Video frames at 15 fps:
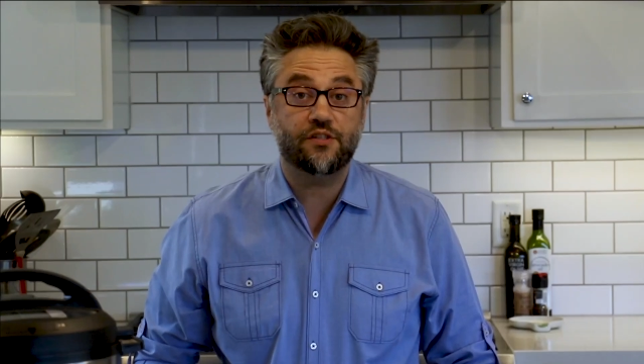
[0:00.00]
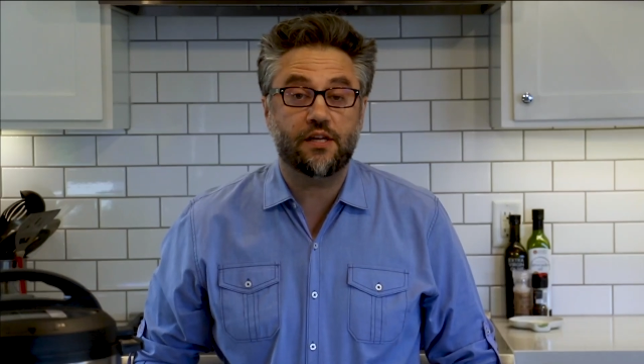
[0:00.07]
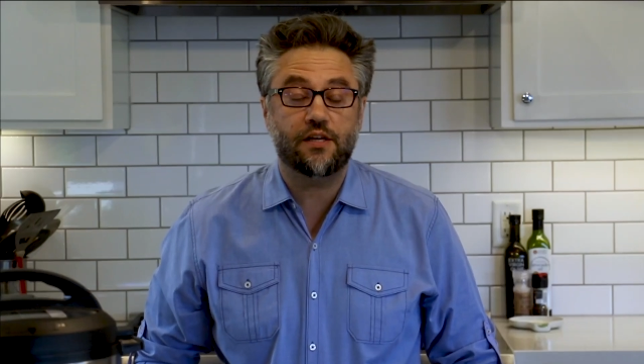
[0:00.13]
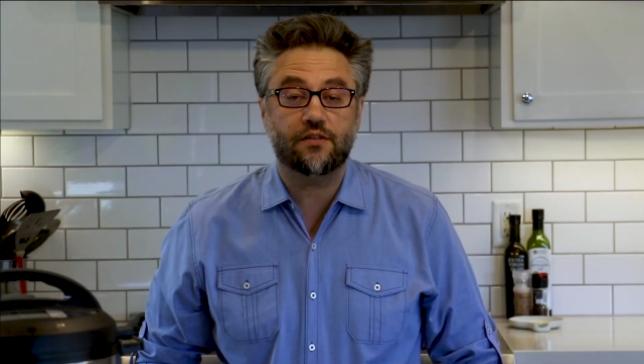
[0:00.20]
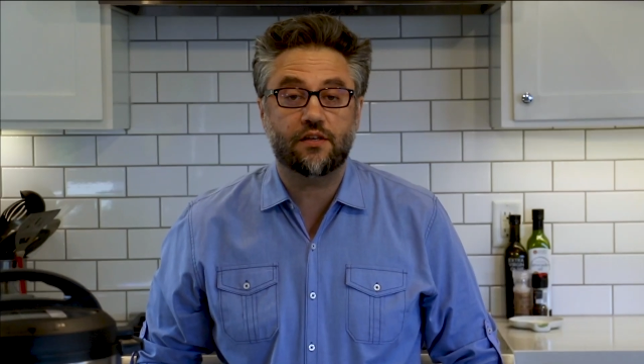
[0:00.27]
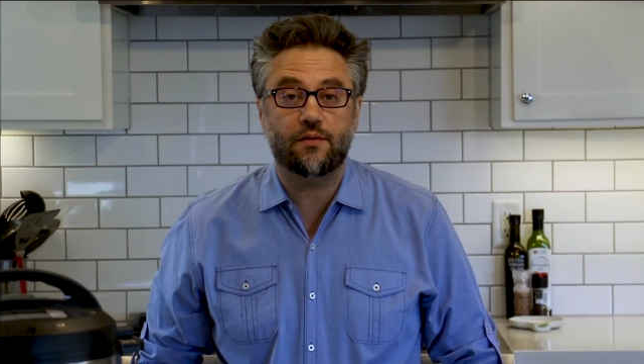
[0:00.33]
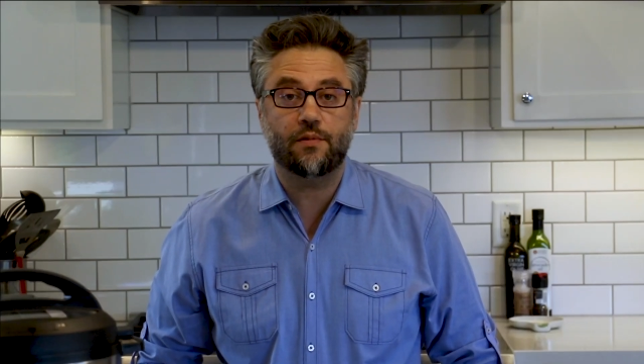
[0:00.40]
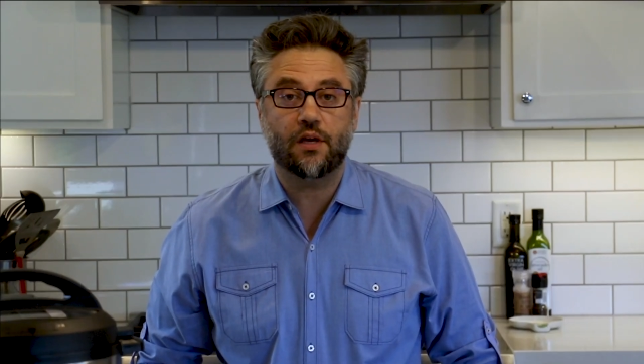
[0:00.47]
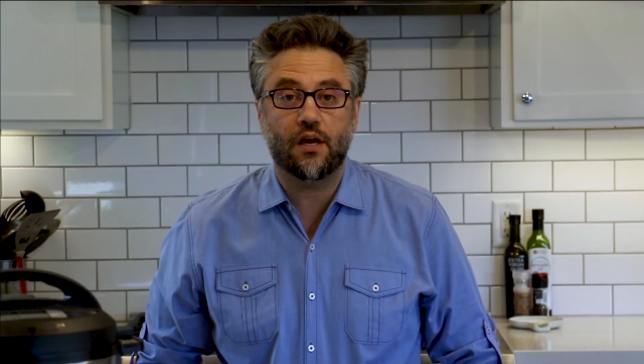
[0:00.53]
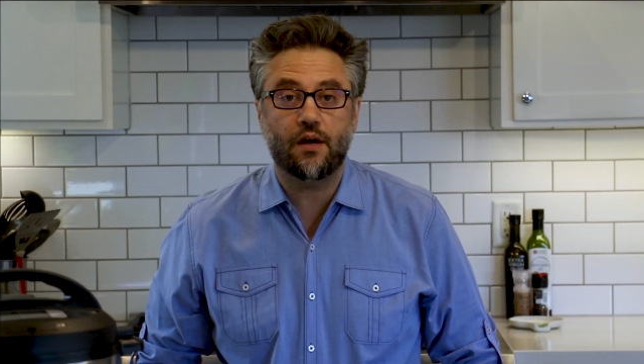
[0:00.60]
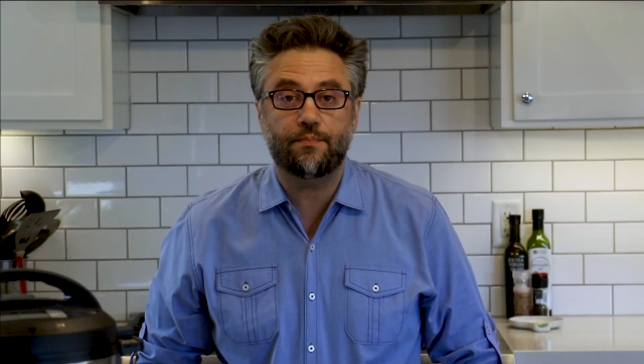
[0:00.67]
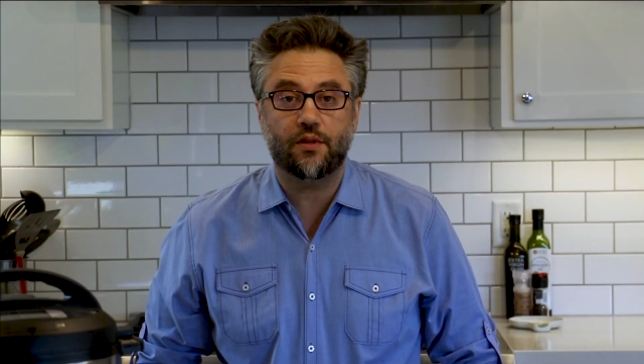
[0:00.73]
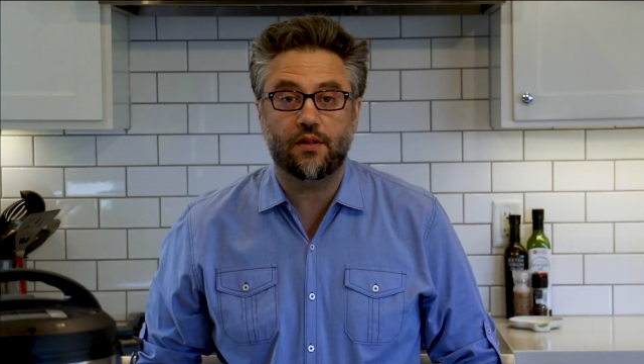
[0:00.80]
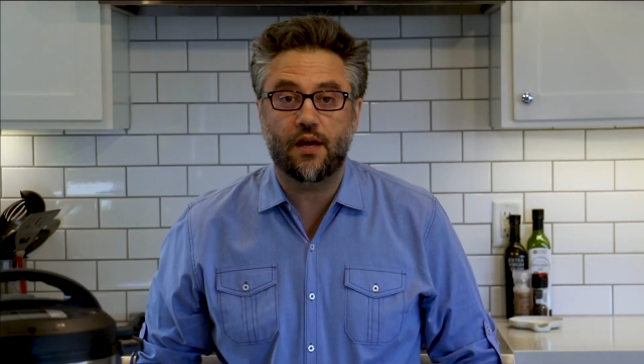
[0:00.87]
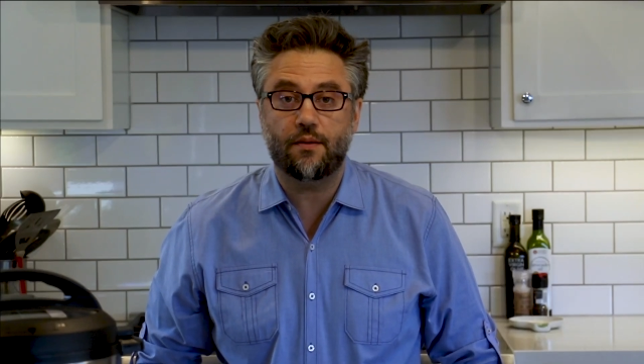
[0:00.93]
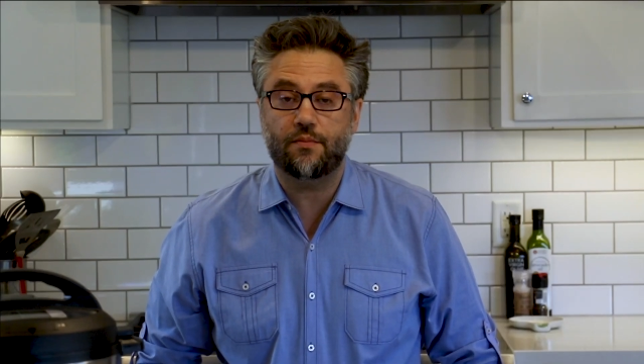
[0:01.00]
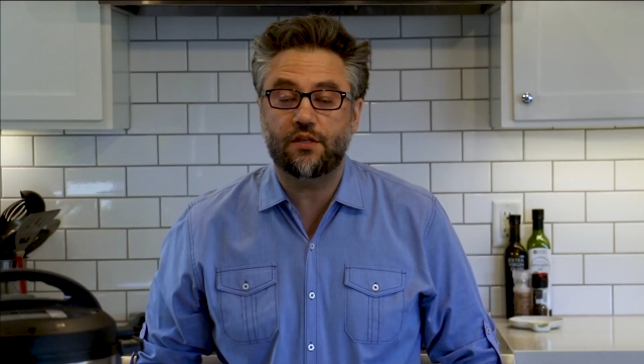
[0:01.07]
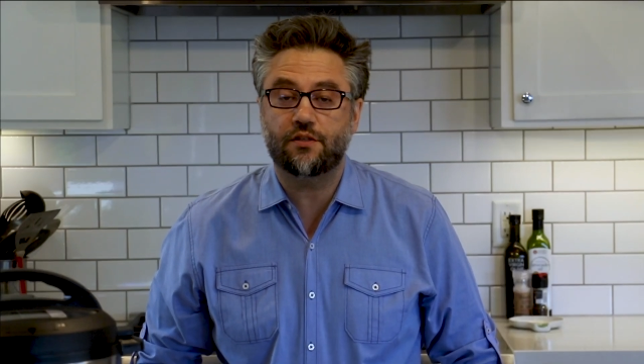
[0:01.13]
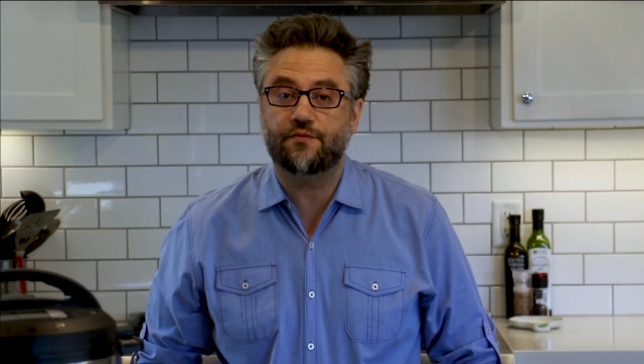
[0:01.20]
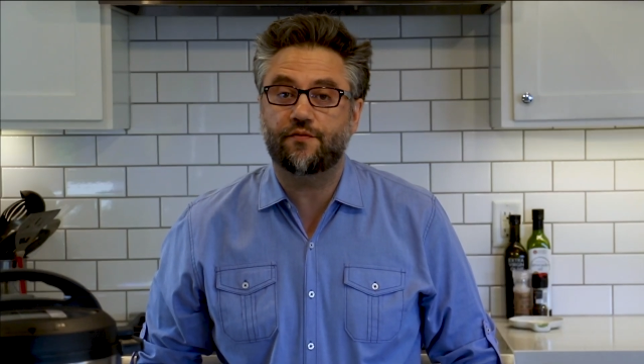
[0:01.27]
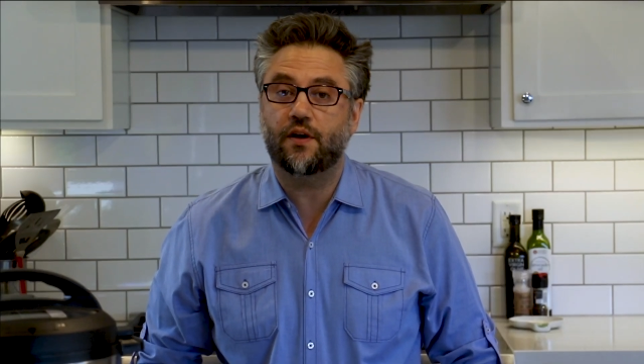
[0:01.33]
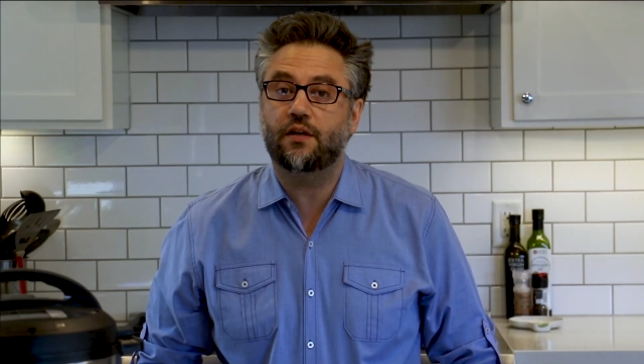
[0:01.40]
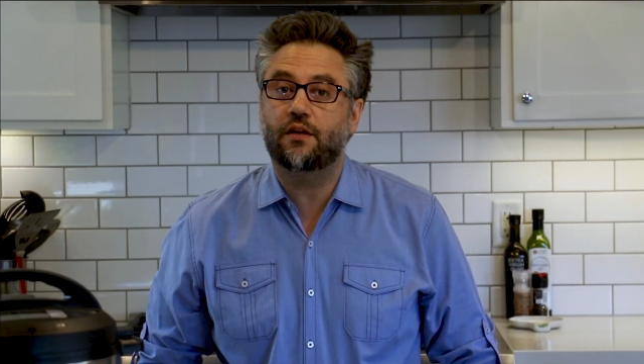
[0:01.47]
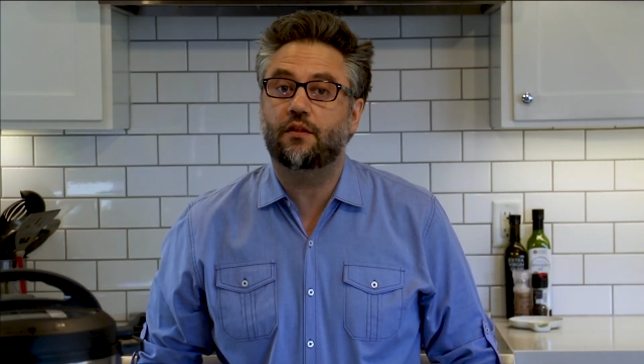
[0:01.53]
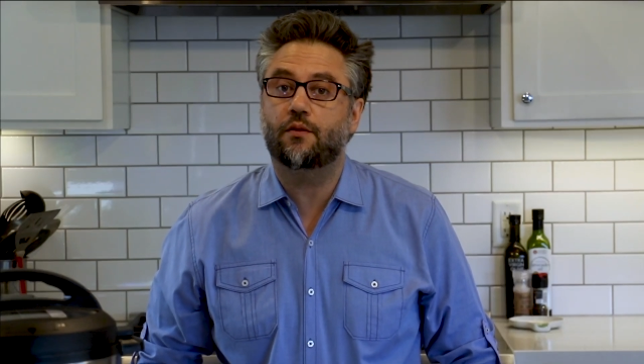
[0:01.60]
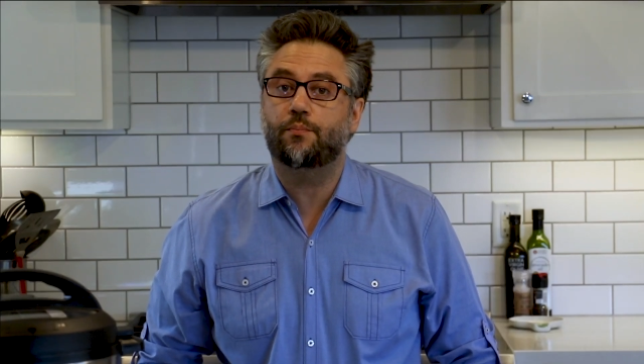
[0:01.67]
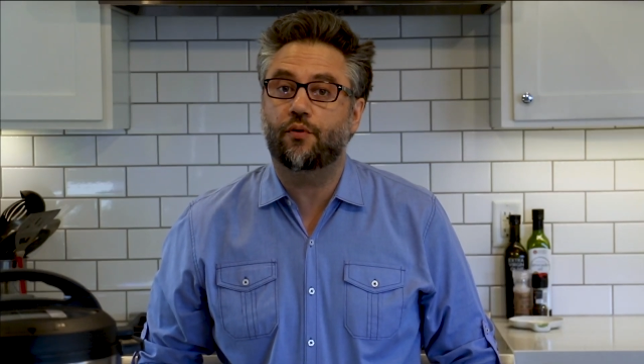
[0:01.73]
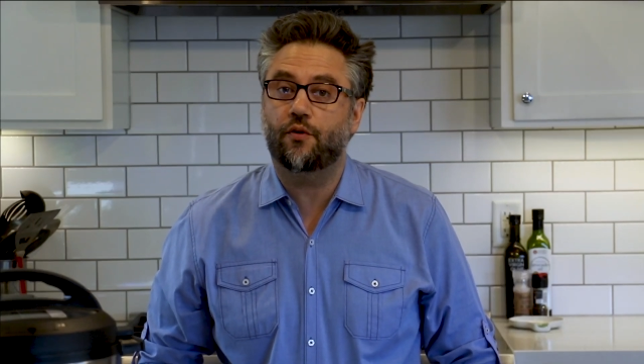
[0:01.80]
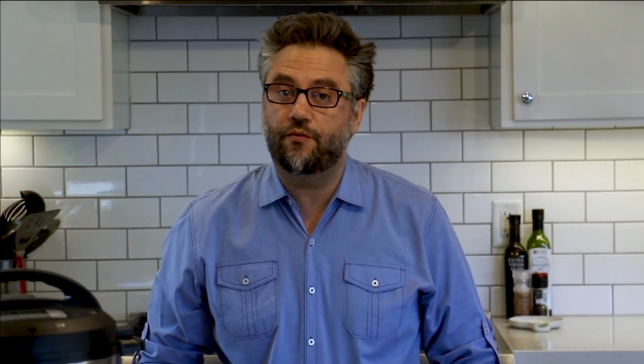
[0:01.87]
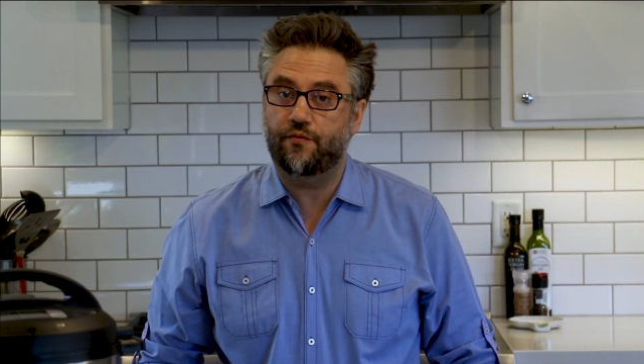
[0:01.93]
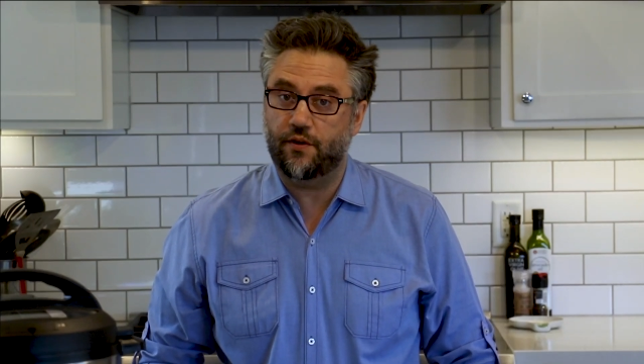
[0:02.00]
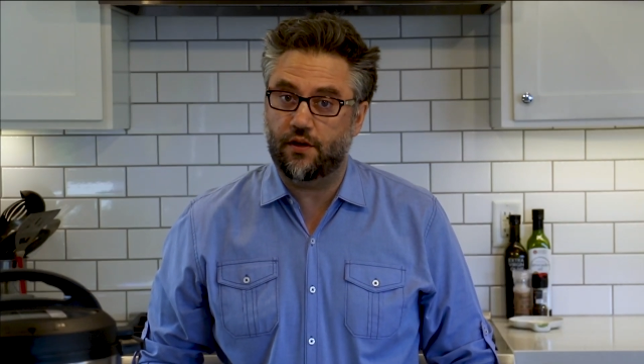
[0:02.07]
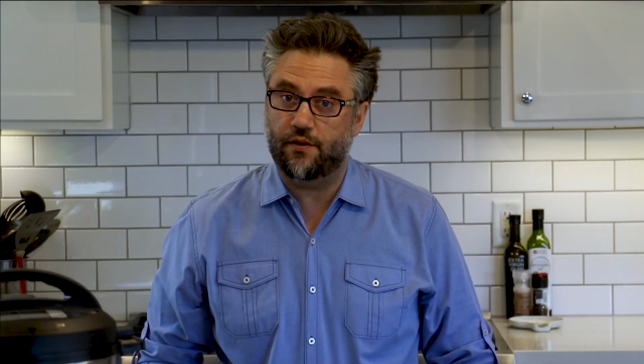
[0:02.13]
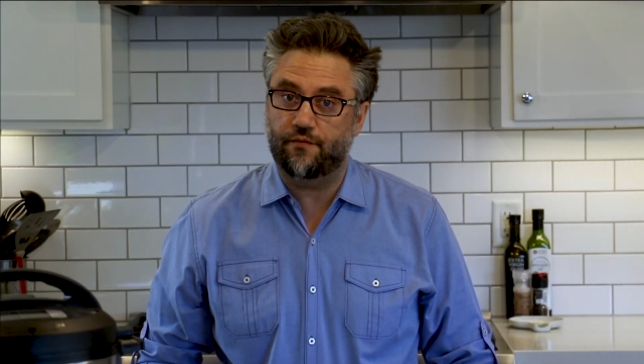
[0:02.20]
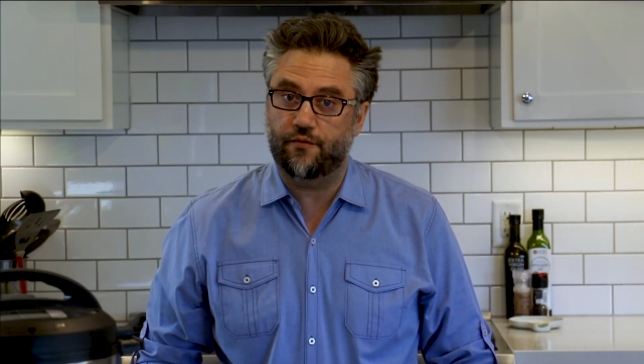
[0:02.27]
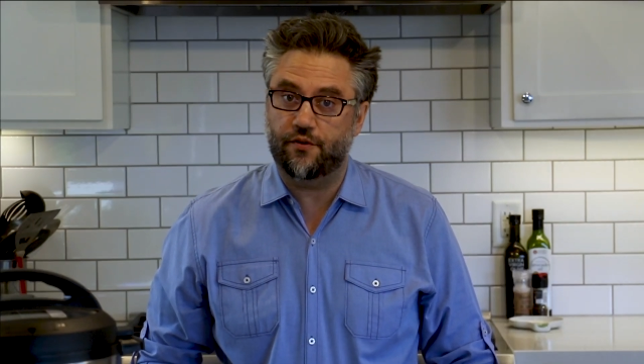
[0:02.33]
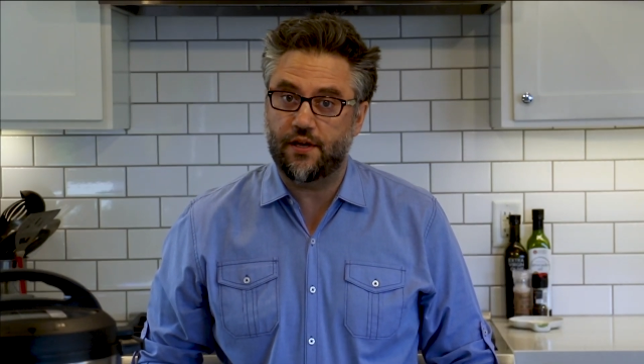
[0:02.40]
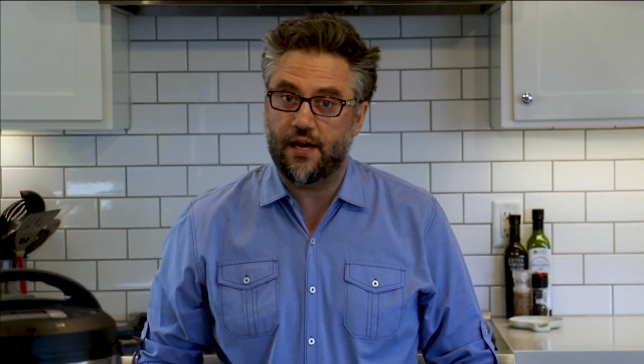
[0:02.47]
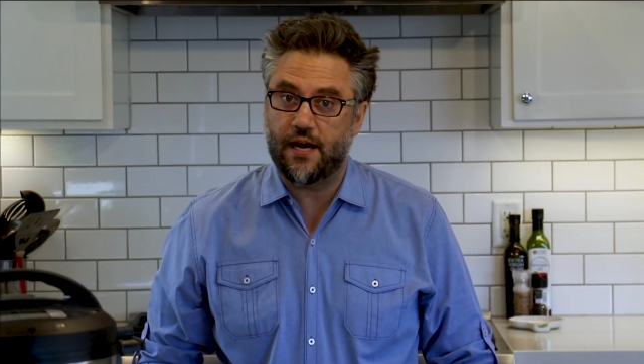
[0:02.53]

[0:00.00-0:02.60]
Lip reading: Day is coming up, and that means finding the perfect gift for